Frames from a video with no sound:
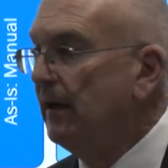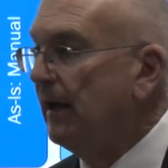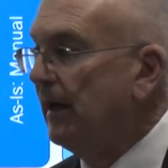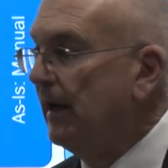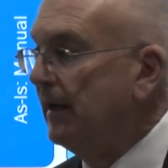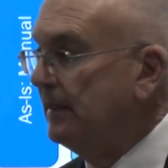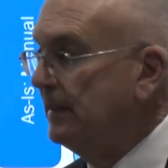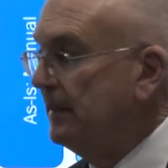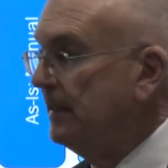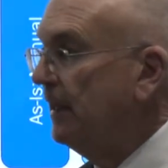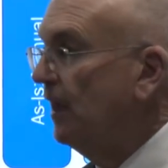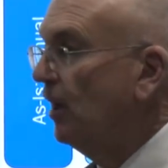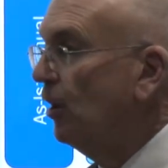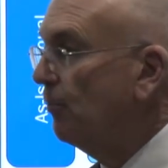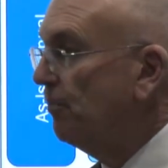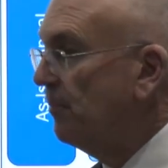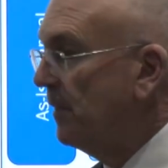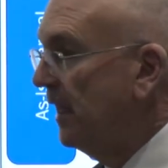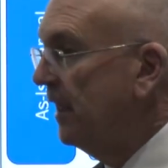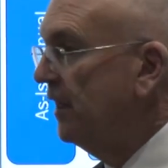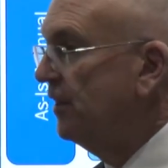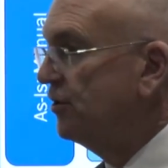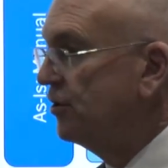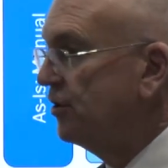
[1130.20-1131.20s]
I need help
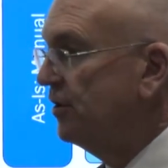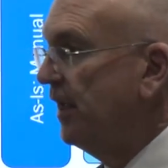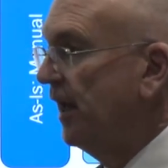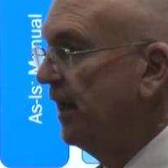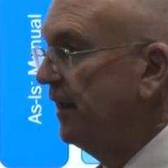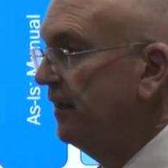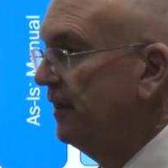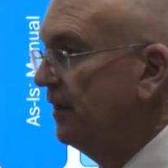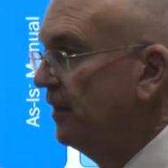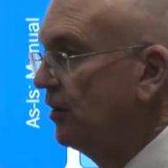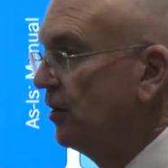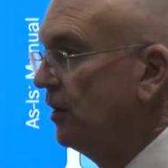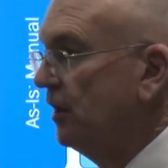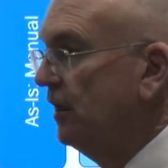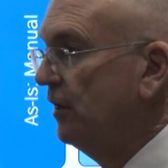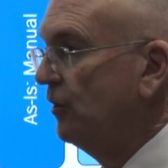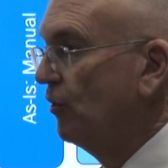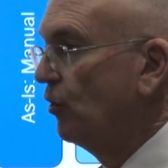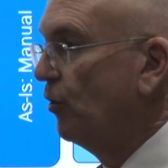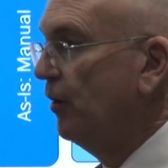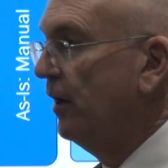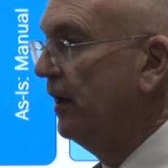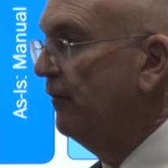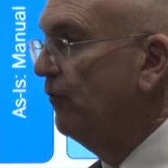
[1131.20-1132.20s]
managing that in
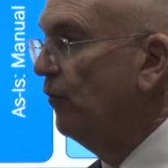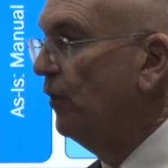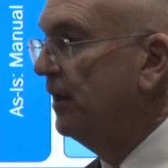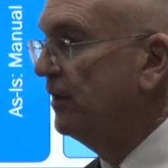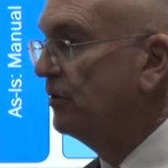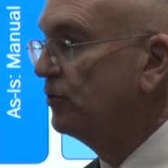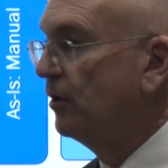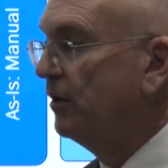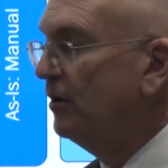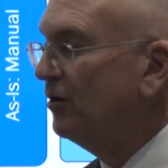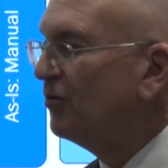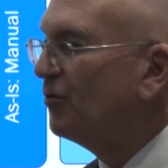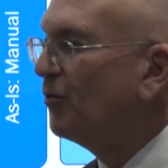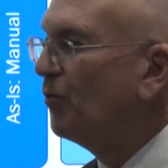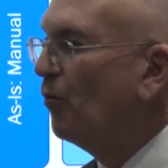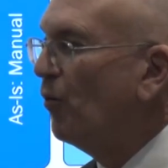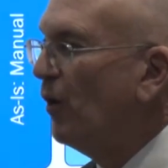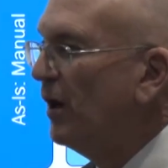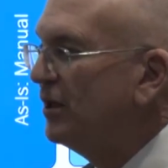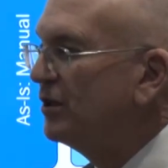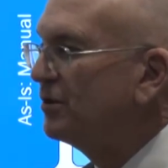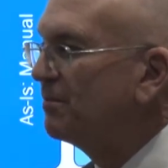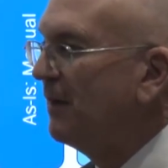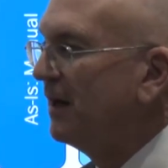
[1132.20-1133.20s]
creative ways. So I don't
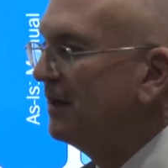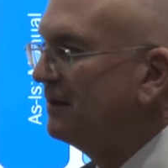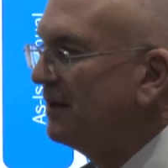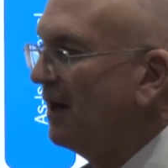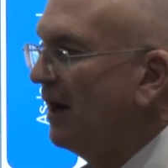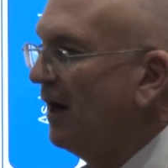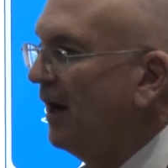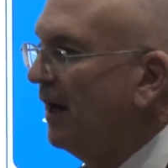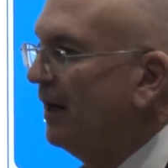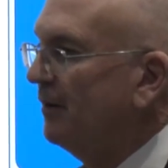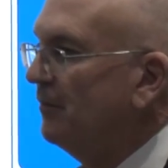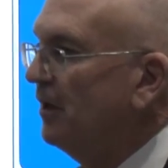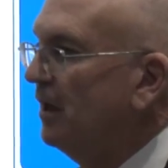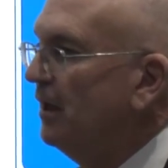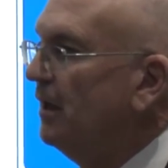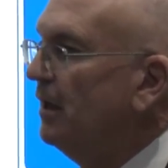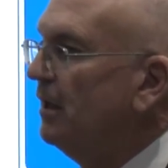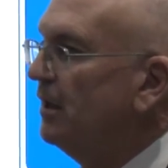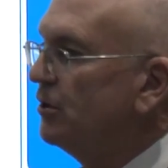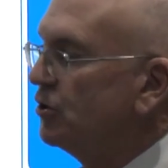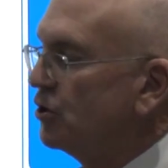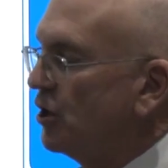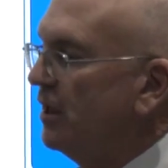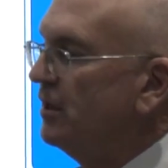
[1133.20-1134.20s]
waste my time
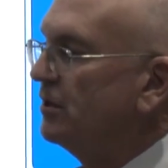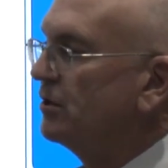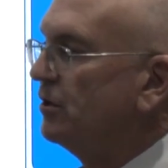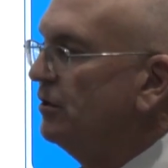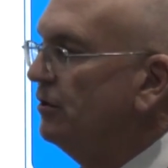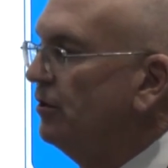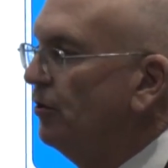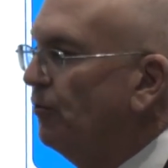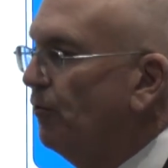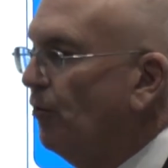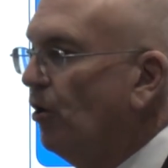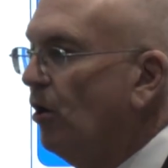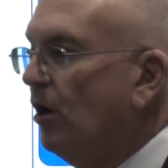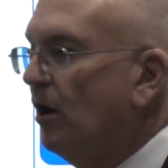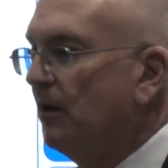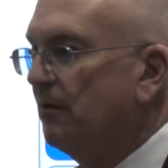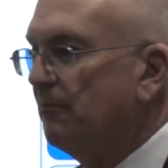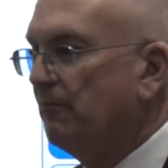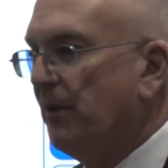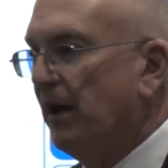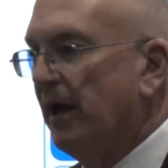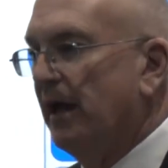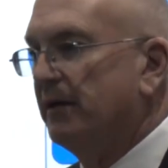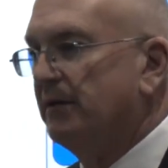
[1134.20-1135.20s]
chasing the
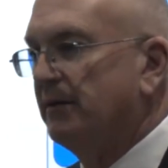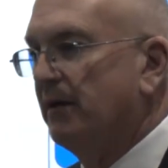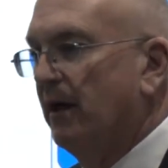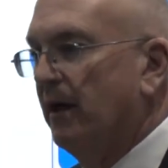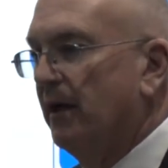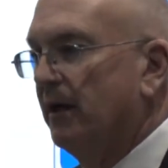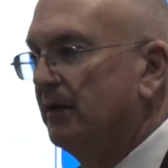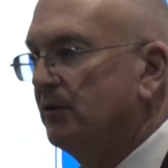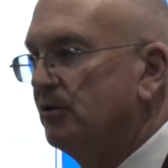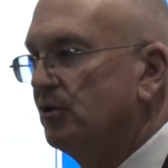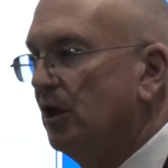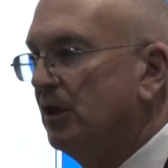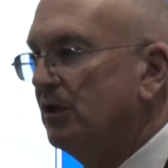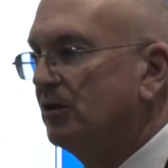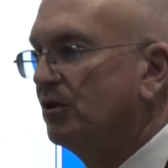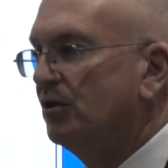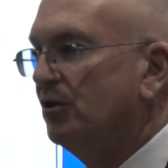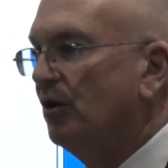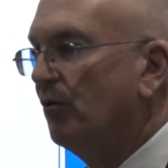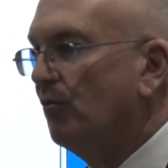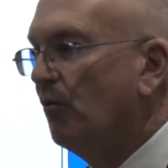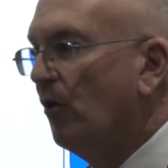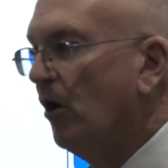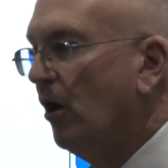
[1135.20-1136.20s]
wrong bad guy,
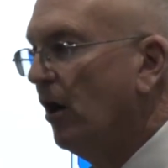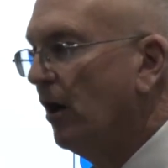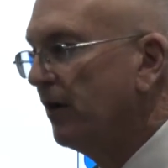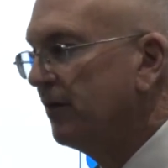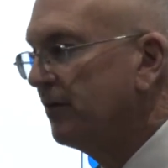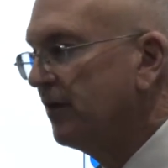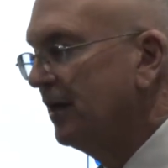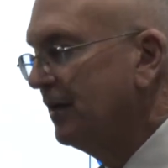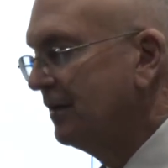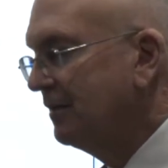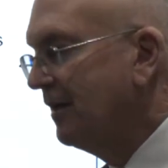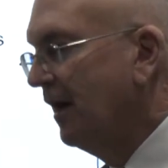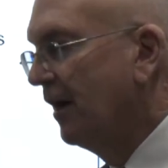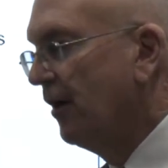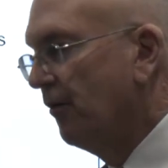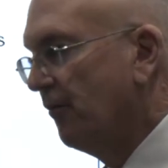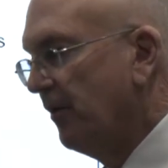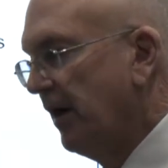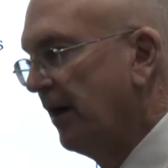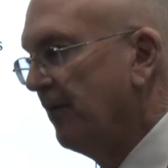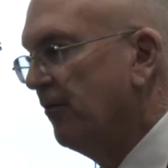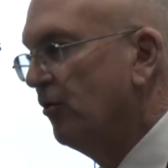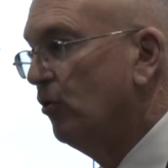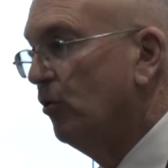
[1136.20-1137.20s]
chasing the wrong thing down a
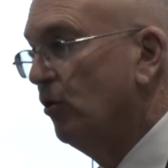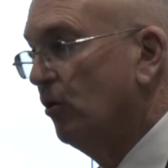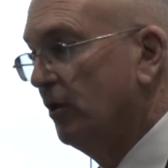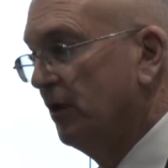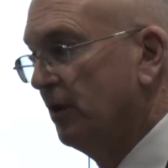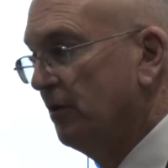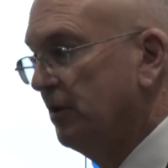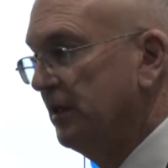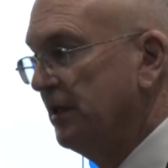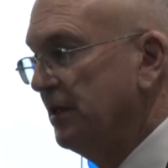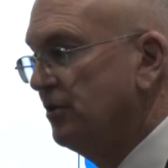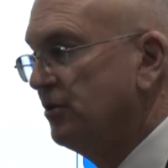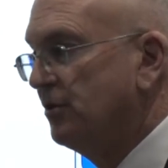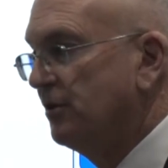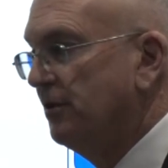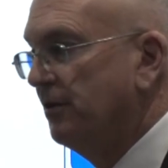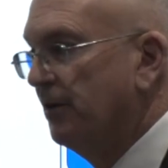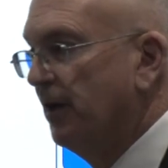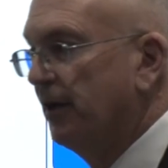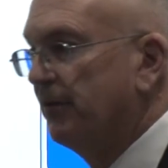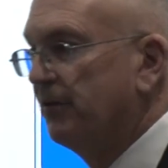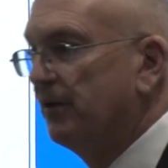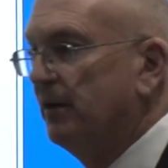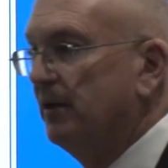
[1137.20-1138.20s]
rabbit hole that leads to
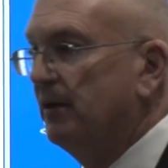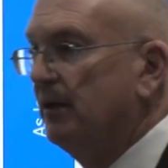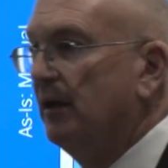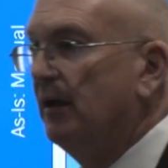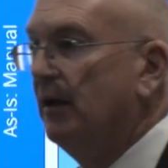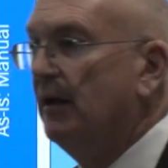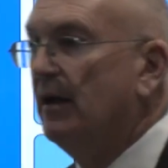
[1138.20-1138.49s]
nothing.